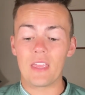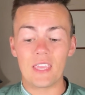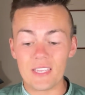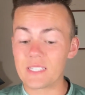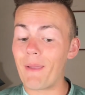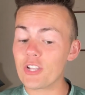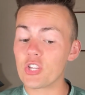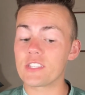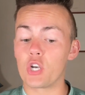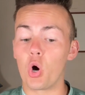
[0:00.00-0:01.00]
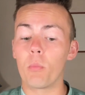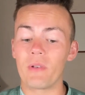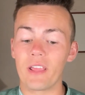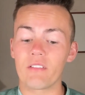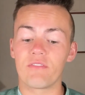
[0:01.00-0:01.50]
He especially has an
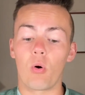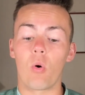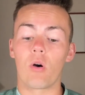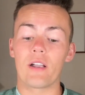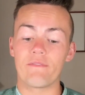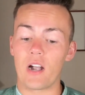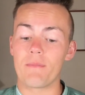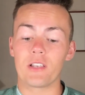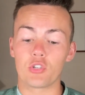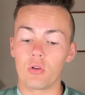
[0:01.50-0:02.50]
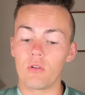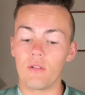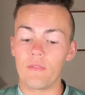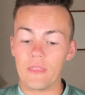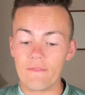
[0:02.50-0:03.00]
opening for the
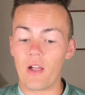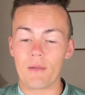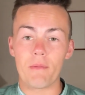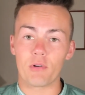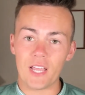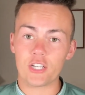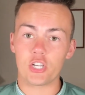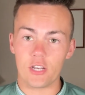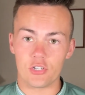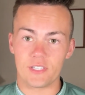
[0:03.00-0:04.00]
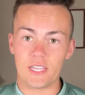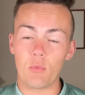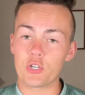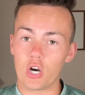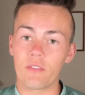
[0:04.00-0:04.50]
Environment Protection Agency,
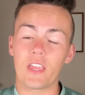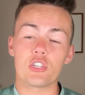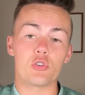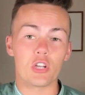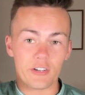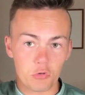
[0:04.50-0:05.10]
which RFK Jr.